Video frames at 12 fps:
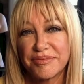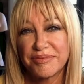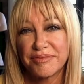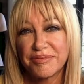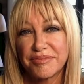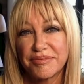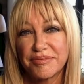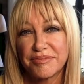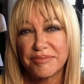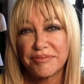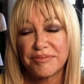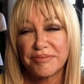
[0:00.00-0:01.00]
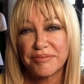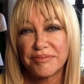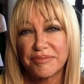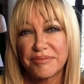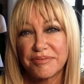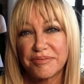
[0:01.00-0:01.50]

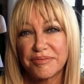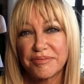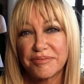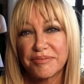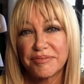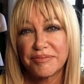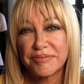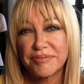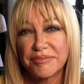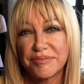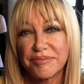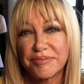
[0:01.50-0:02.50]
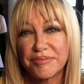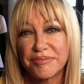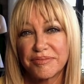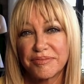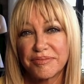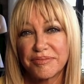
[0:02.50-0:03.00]

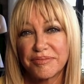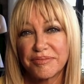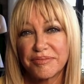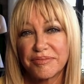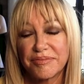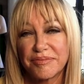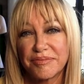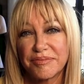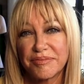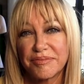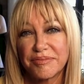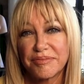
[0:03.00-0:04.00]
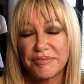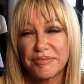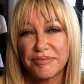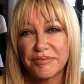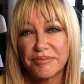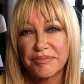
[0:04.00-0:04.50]

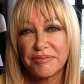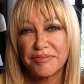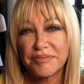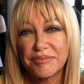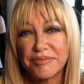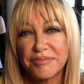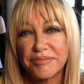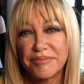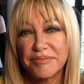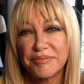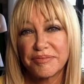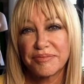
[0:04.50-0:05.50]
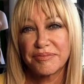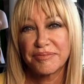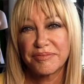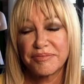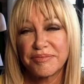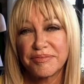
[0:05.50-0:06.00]

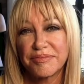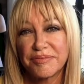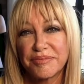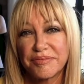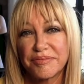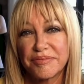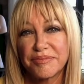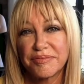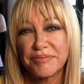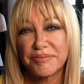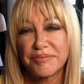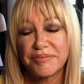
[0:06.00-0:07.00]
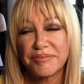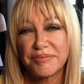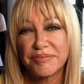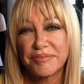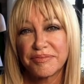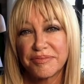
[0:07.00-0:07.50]
[no speech]